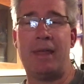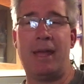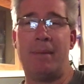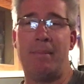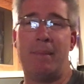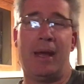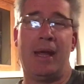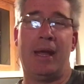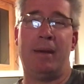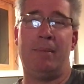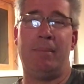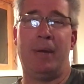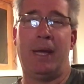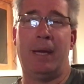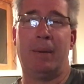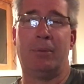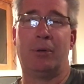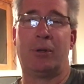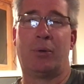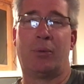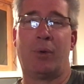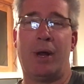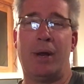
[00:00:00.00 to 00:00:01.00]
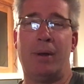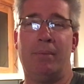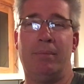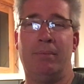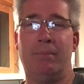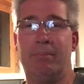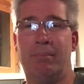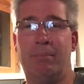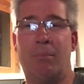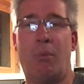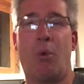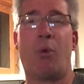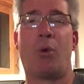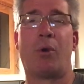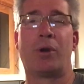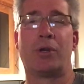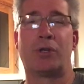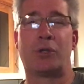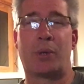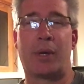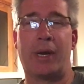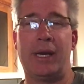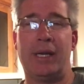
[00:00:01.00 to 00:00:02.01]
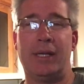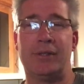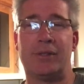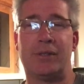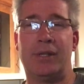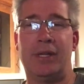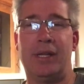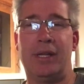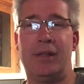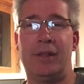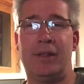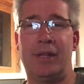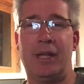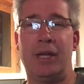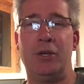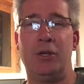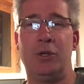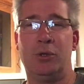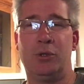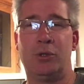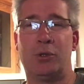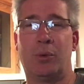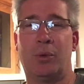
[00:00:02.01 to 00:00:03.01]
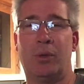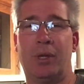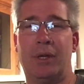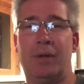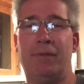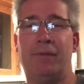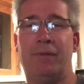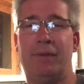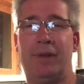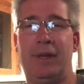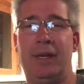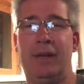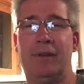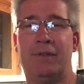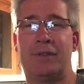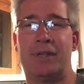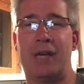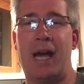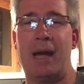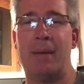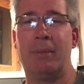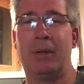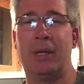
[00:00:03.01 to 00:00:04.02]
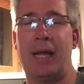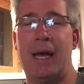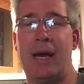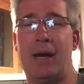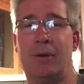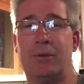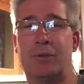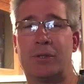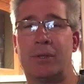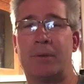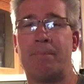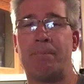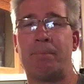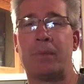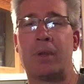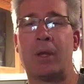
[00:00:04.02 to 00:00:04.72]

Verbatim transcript: they may be able to run more trains than, than usual if, if time allows.